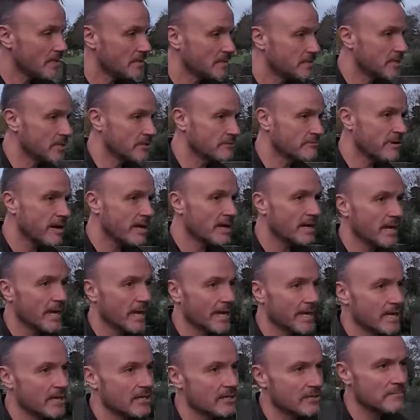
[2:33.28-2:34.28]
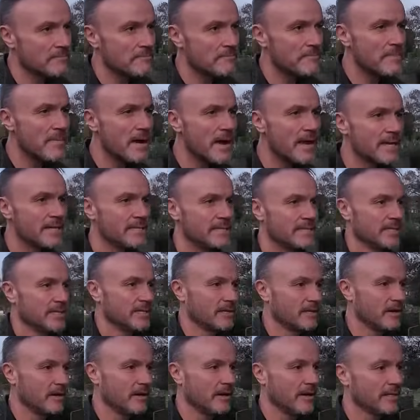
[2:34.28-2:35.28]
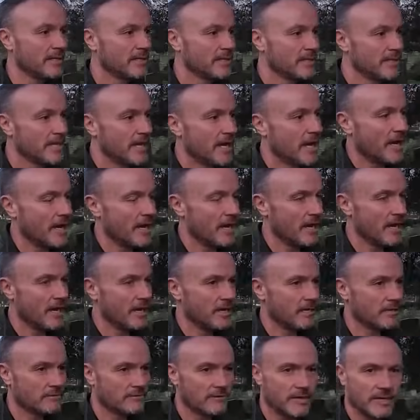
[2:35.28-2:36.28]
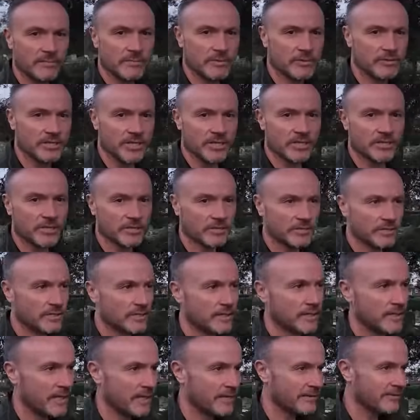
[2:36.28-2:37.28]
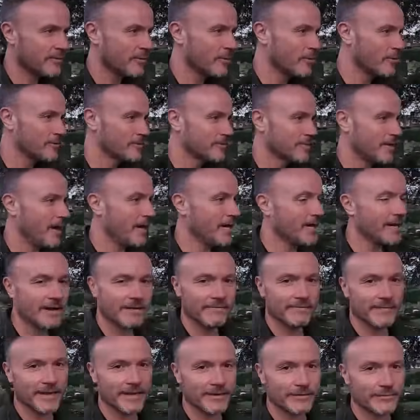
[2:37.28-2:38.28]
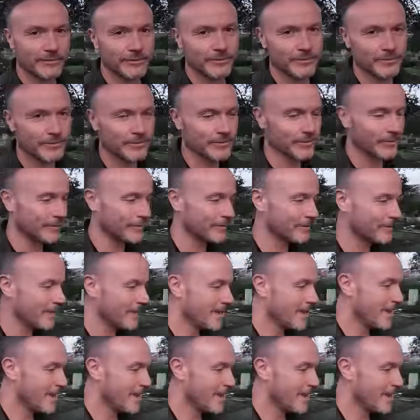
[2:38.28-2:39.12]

to Greg Lake, an amazing guy, great musician. And of course, I love that Christmas song.